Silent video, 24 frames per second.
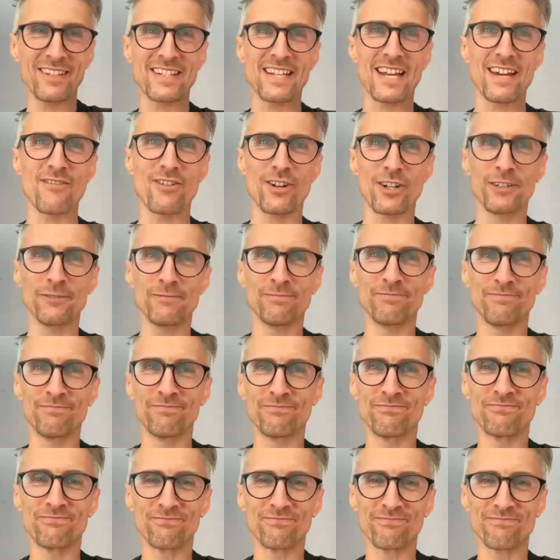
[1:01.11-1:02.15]
as ever.
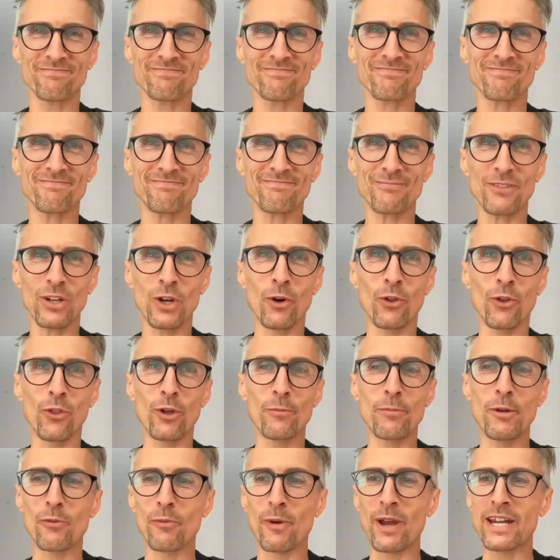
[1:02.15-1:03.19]
Although
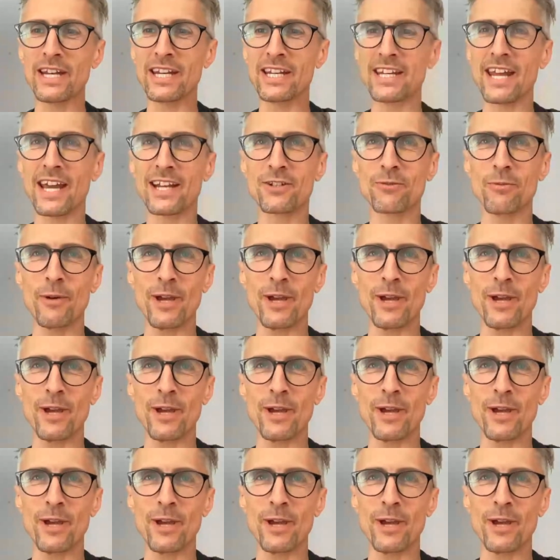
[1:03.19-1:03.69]
it'll be raining next